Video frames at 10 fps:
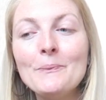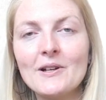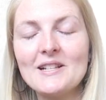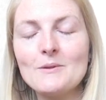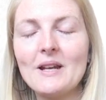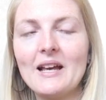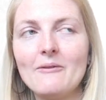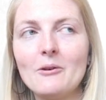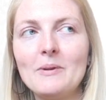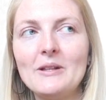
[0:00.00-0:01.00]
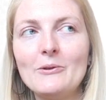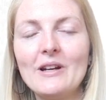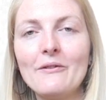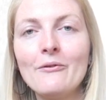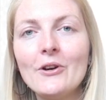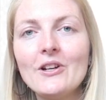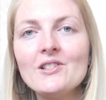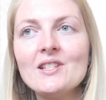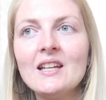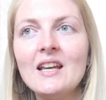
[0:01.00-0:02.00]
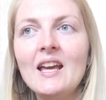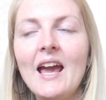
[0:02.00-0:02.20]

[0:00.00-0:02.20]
So that's what I will be doing first.